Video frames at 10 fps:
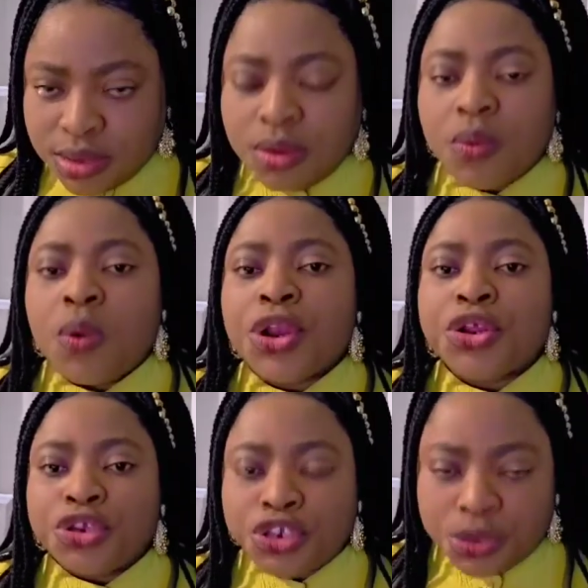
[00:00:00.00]
what you're
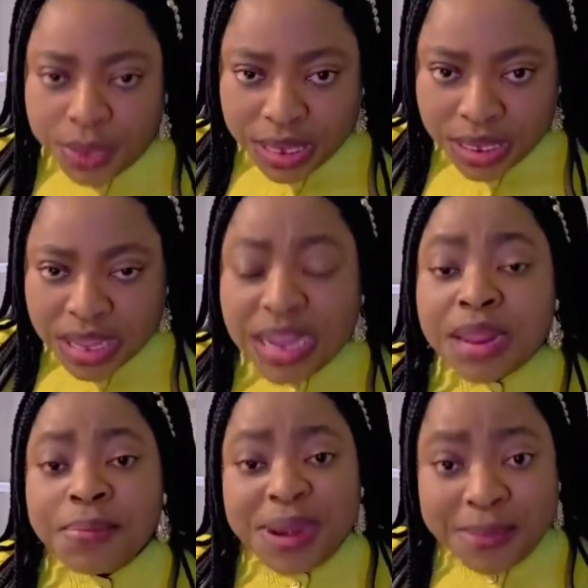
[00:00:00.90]
doing in
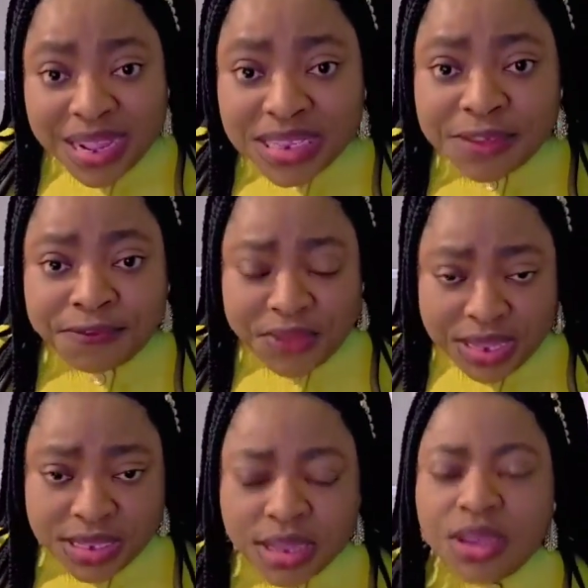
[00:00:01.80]
implementing
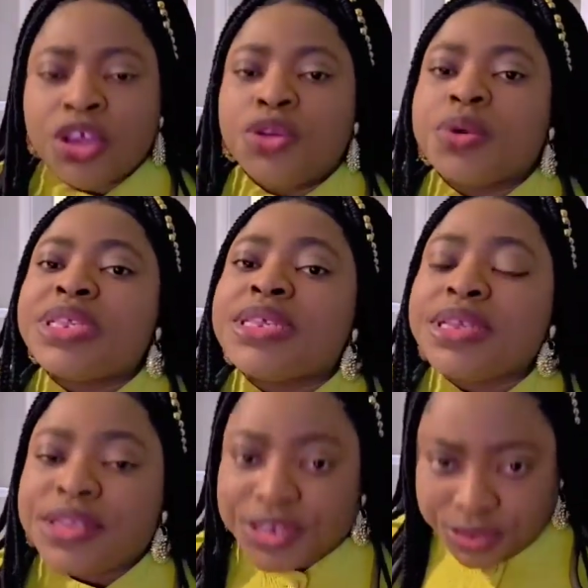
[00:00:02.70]
phase, you're
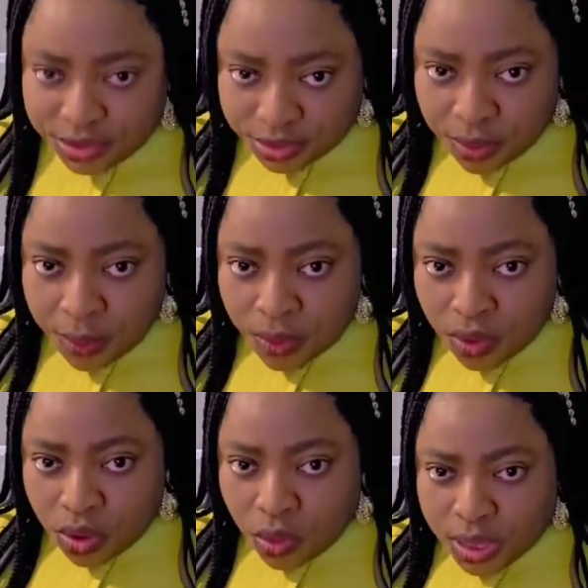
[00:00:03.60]
teaching,
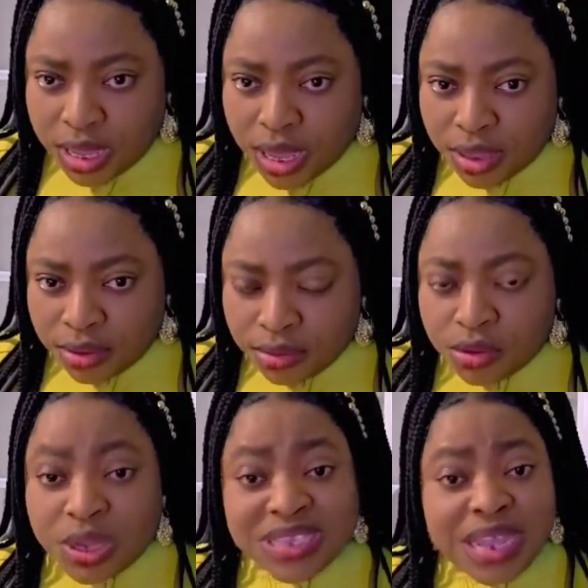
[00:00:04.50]
okay?
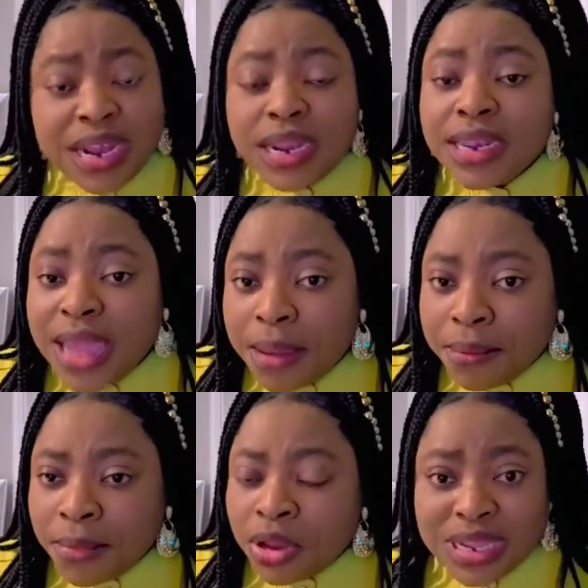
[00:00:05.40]
You're telling them
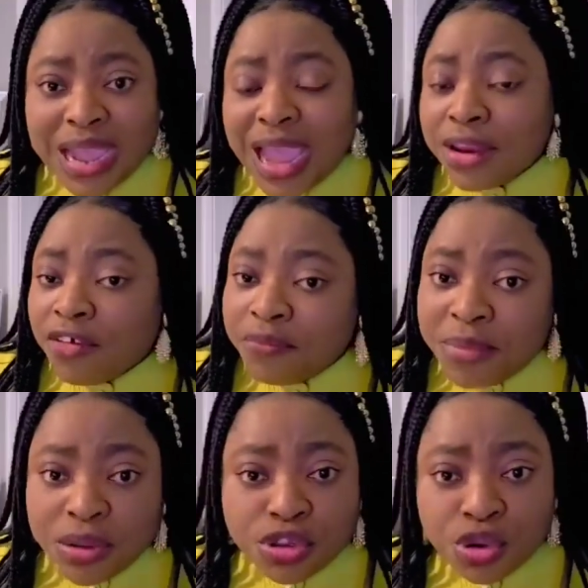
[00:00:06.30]
the kind of
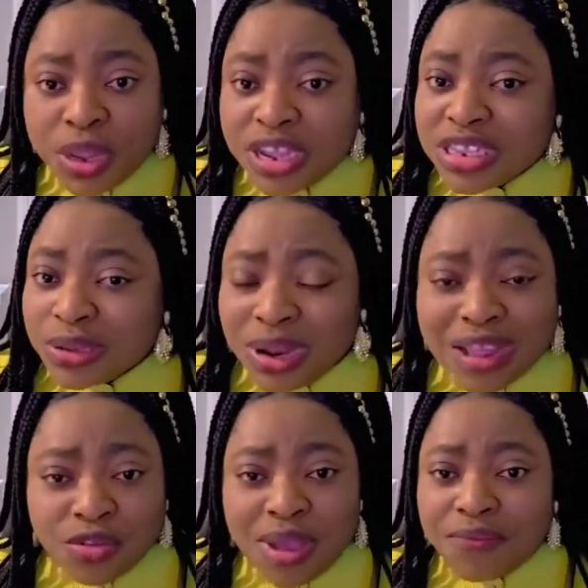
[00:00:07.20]
meal to eat in order
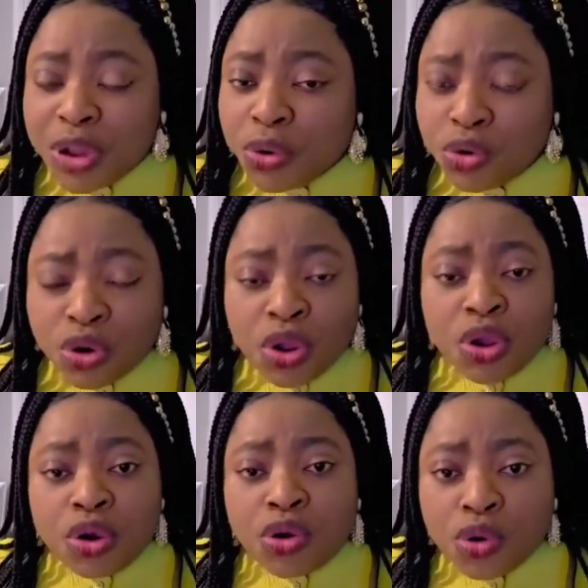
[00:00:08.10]
to have a good
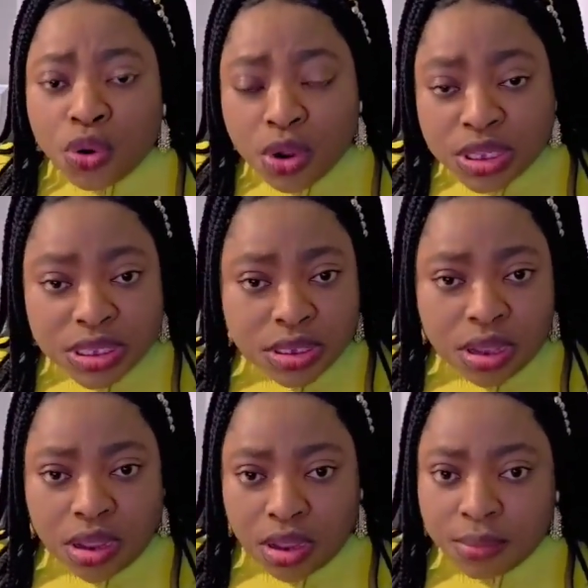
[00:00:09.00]
glucose
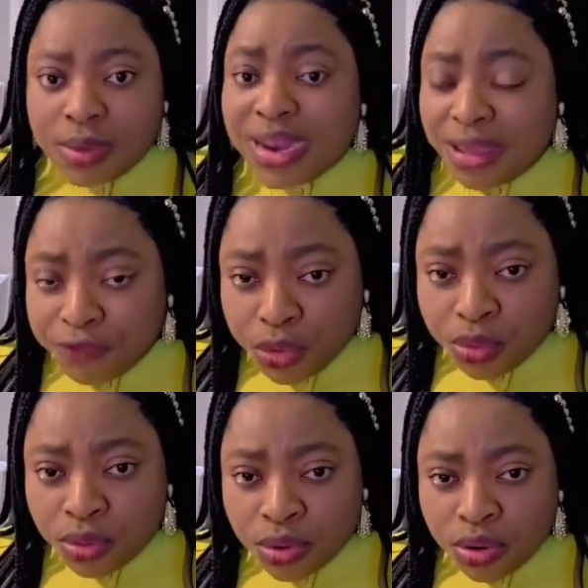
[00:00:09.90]
level,
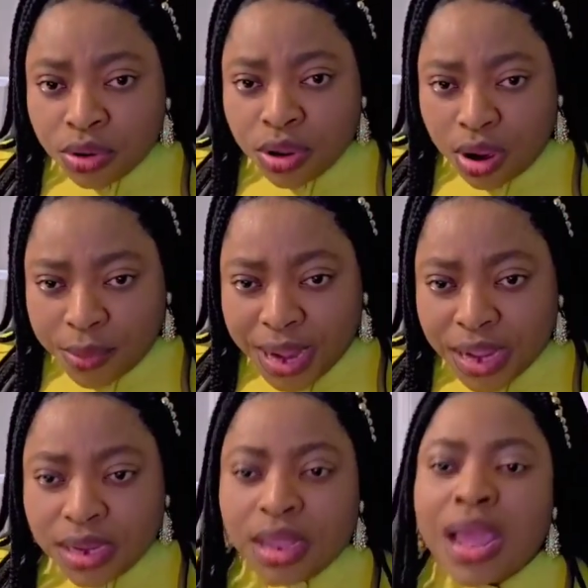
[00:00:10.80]
all right?
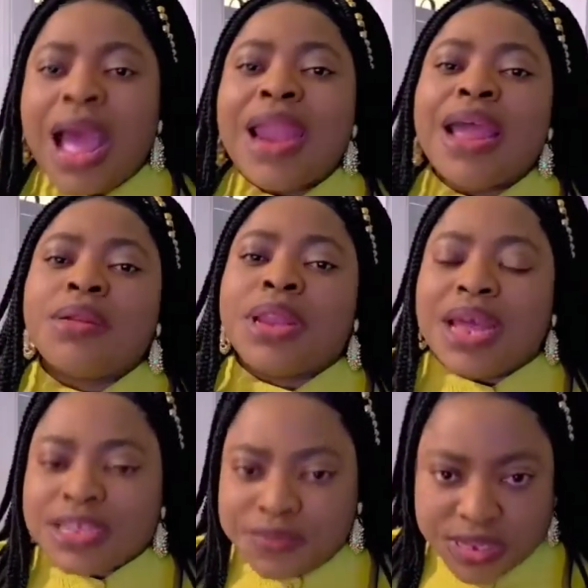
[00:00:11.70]
And now the
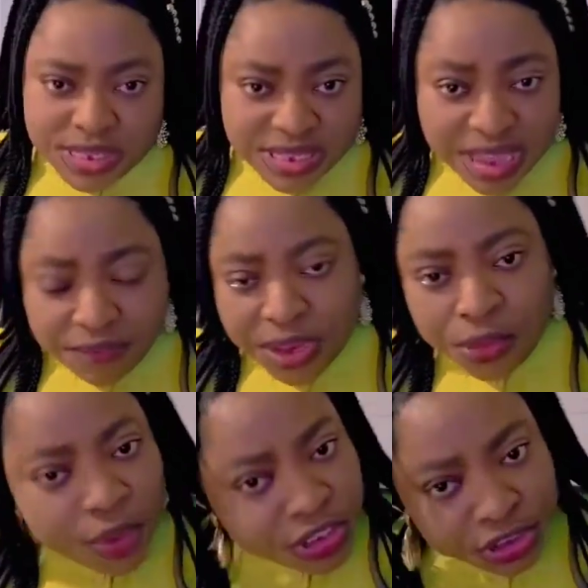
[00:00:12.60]
last phase is
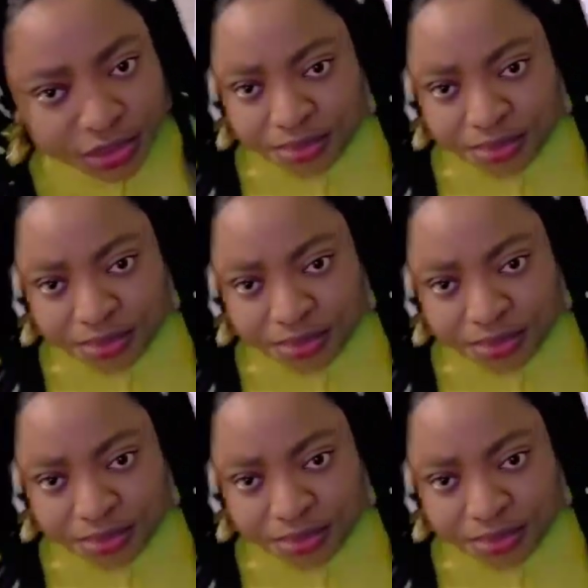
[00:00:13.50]
evaluation.